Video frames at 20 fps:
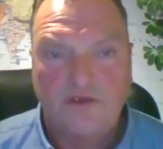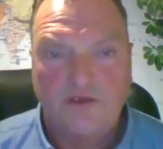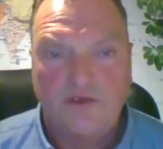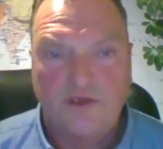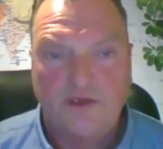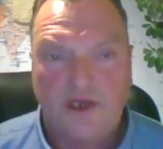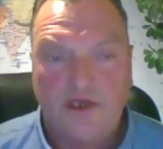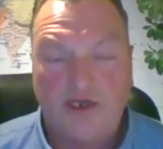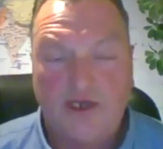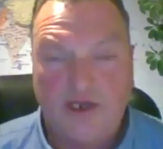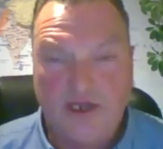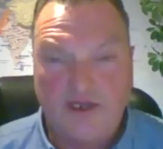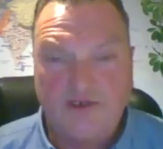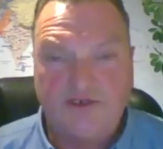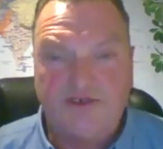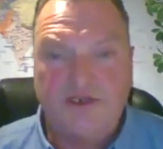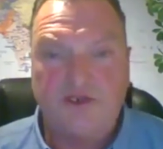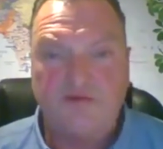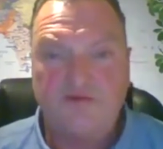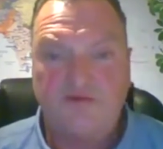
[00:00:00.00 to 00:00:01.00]
And I'd like
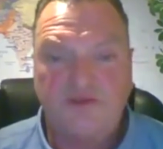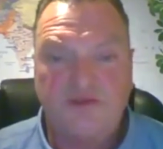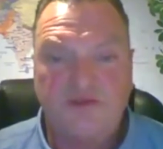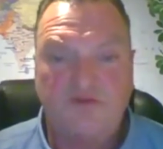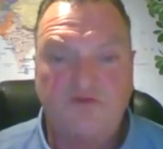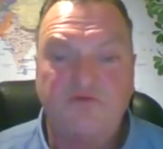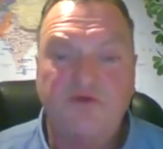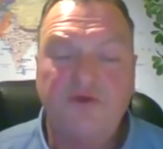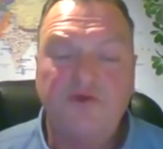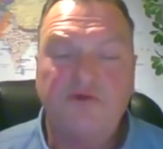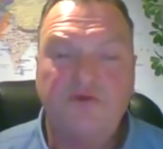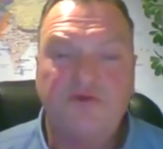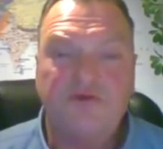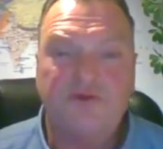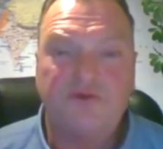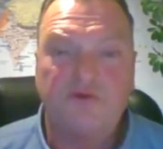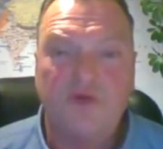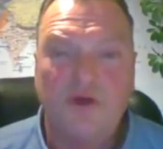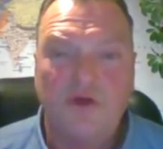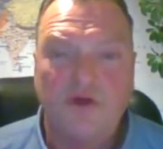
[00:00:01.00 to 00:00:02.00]
to hear from some of you as
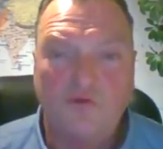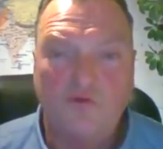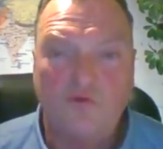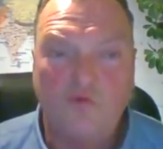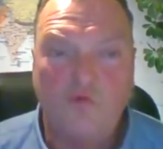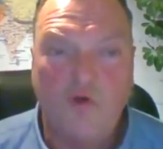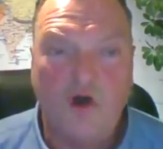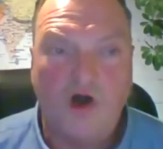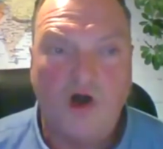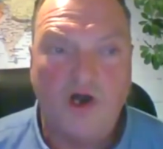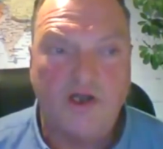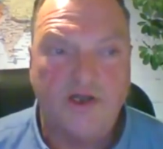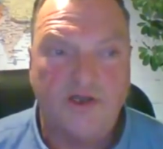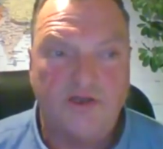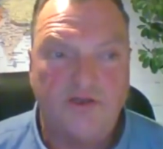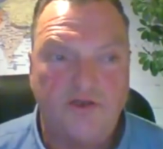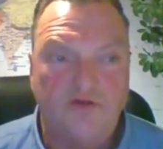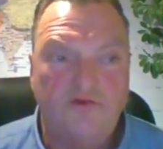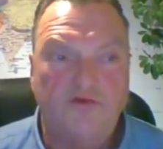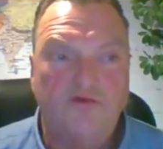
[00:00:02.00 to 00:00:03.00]
to why
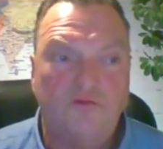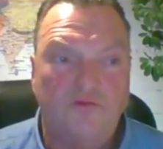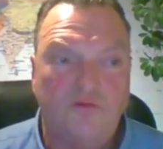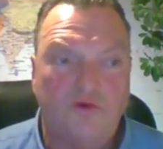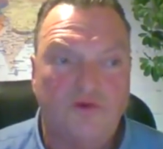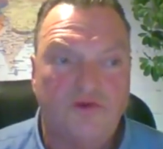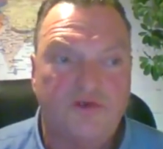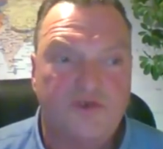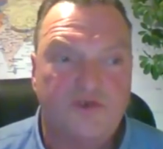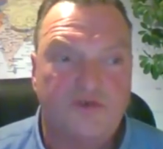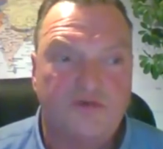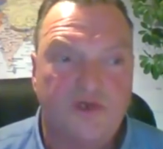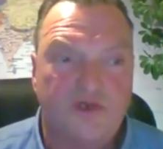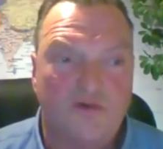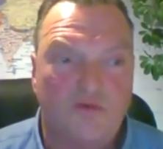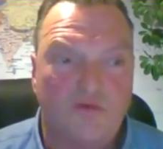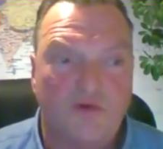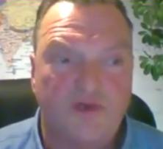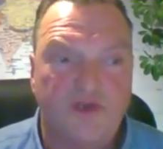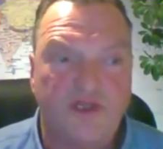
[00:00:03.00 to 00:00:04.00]
you want to quit.
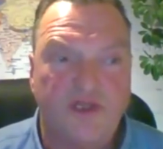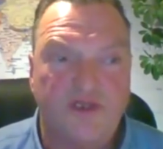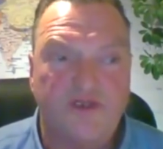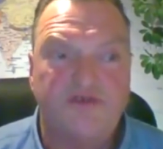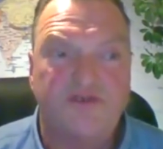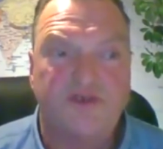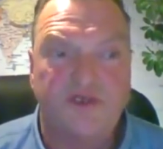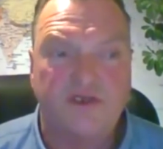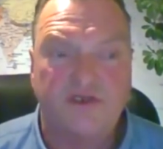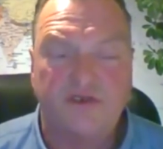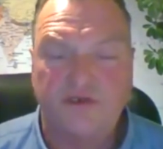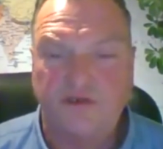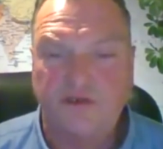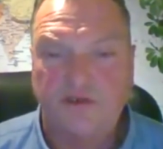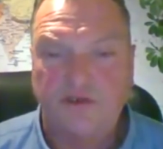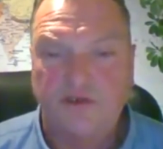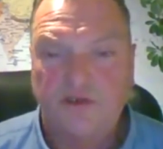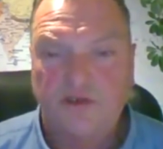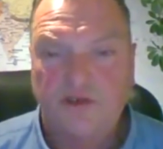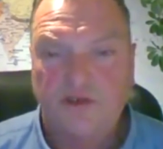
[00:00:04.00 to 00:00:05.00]
What is it
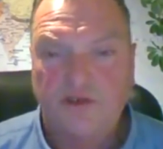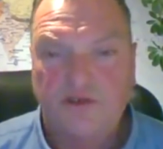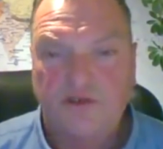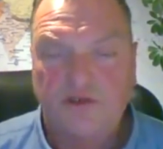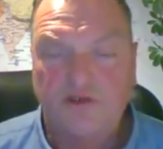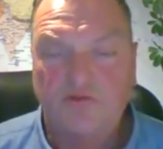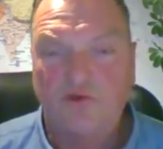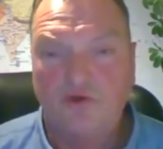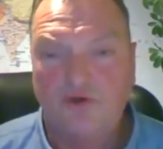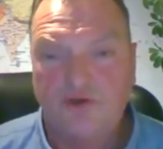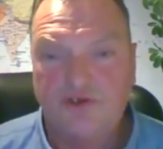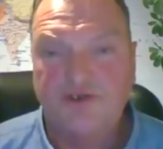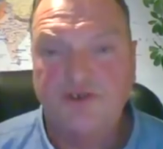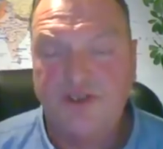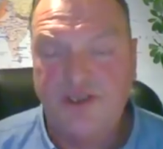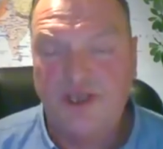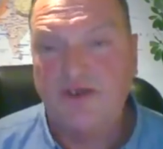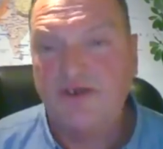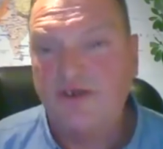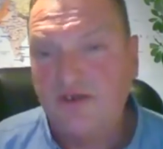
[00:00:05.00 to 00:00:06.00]
you want to
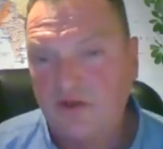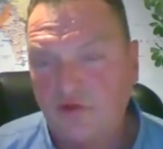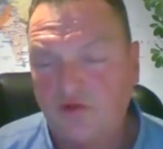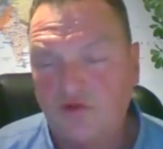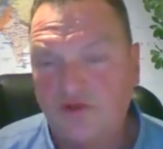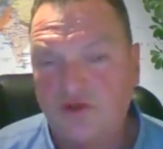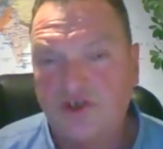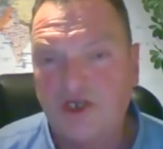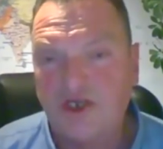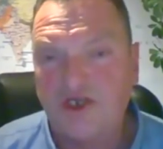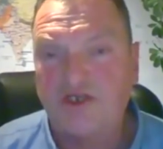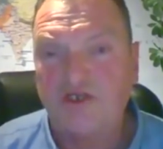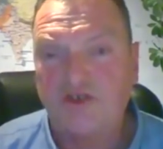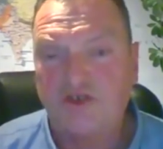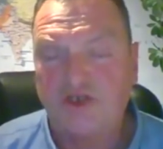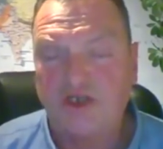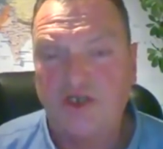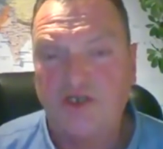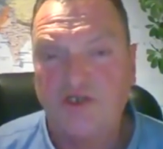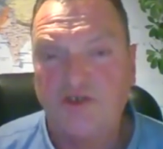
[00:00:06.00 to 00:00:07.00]
get or
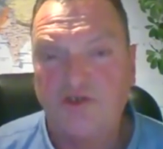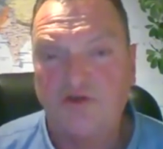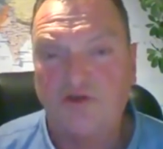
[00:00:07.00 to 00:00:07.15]
change in your